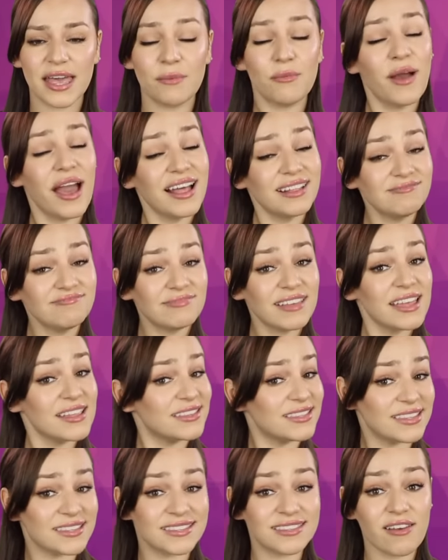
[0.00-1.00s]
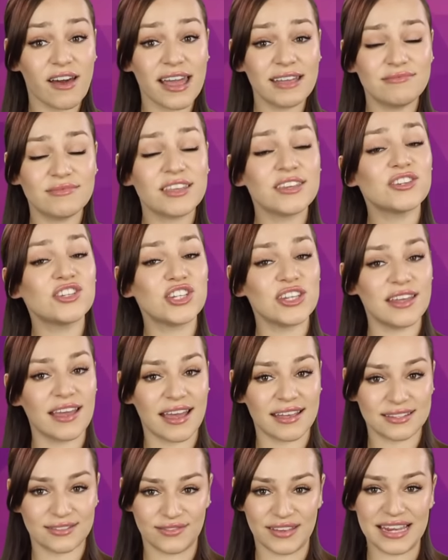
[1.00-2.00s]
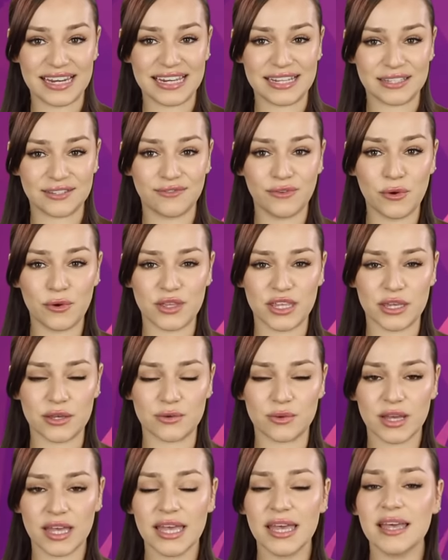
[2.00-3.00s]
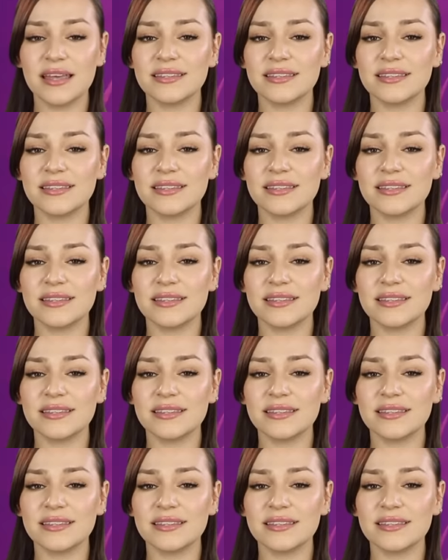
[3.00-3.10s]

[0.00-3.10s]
well, it's a sign that she has feelings for you.